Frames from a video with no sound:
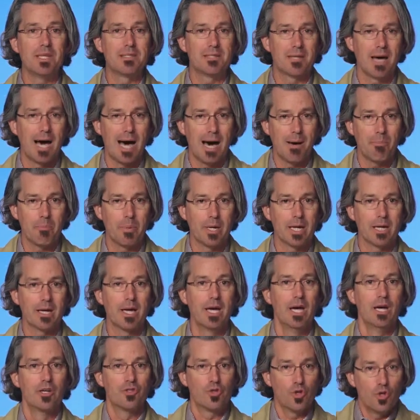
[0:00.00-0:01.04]
the topic
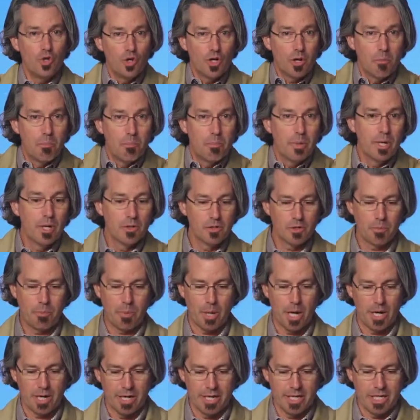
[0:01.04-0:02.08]
so you can build
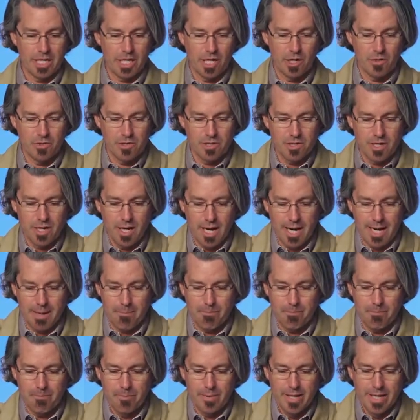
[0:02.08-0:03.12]
upon it in years to
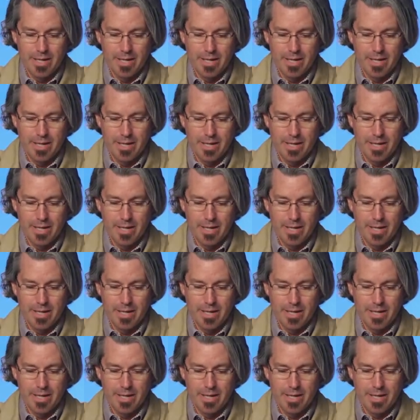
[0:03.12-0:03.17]
come.